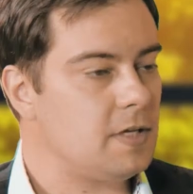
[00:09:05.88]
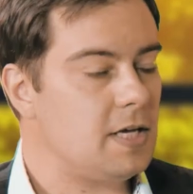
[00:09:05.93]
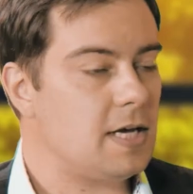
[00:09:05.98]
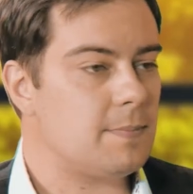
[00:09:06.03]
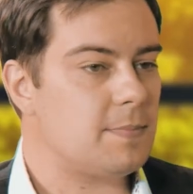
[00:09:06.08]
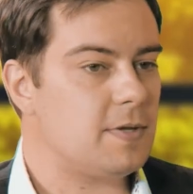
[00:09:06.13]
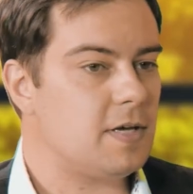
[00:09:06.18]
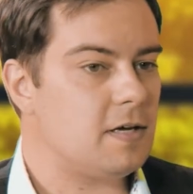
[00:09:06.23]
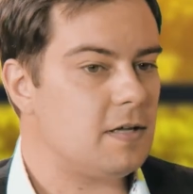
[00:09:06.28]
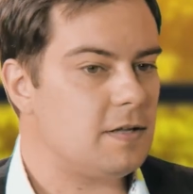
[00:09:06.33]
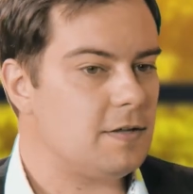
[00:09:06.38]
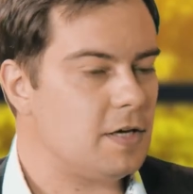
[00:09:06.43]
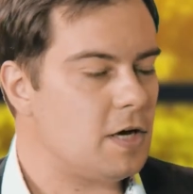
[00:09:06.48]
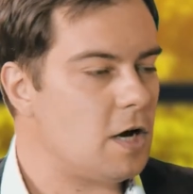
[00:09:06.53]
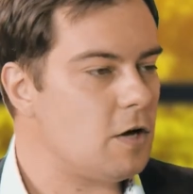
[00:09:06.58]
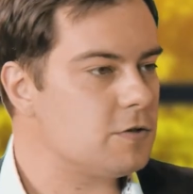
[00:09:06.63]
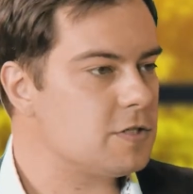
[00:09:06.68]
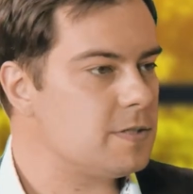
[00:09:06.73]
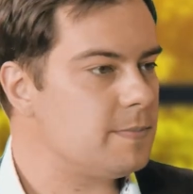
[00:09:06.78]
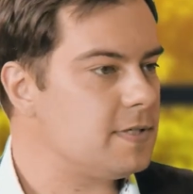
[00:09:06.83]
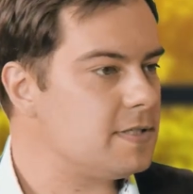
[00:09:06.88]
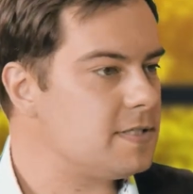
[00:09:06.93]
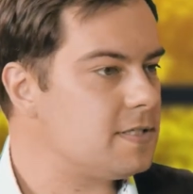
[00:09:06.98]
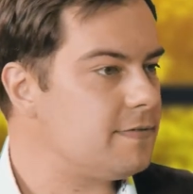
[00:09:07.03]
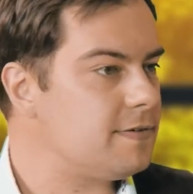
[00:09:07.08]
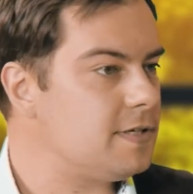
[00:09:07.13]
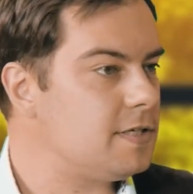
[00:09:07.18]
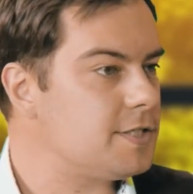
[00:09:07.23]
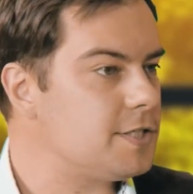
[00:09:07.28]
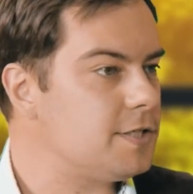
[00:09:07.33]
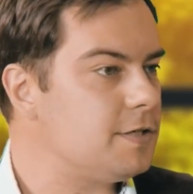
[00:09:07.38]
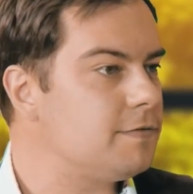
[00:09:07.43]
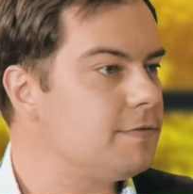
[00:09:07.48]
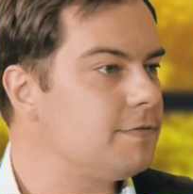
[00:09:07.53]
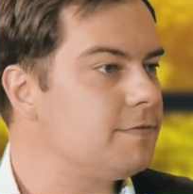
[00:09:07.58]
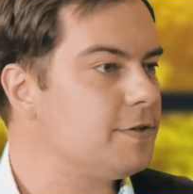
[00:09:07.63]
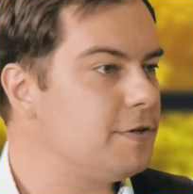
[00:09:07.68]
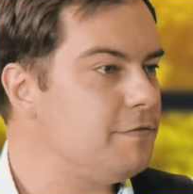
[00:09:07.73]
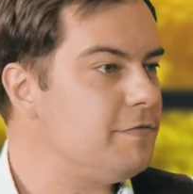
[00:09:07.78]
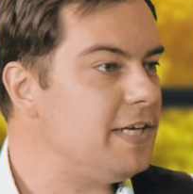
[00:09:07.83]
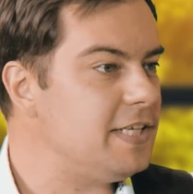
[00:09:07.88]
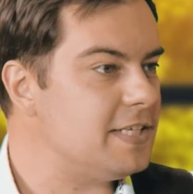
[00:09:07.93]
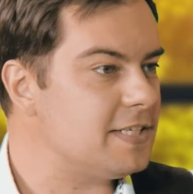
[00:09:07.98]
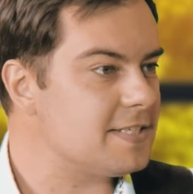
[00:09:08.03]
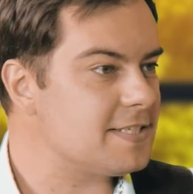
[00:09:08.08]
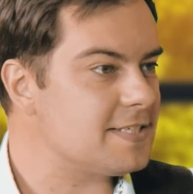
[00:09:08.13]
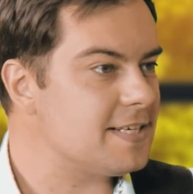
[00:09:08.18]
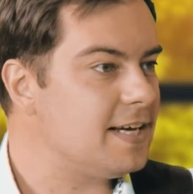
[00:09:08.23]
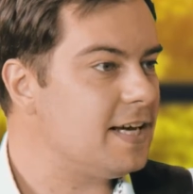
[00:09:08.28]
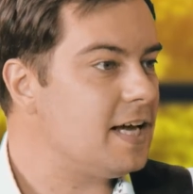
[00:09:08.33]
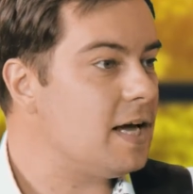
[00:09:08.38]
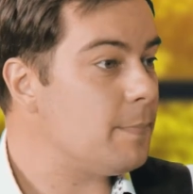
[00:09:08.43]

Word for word: Yeah, the, uh, the ultimate definition of convenience.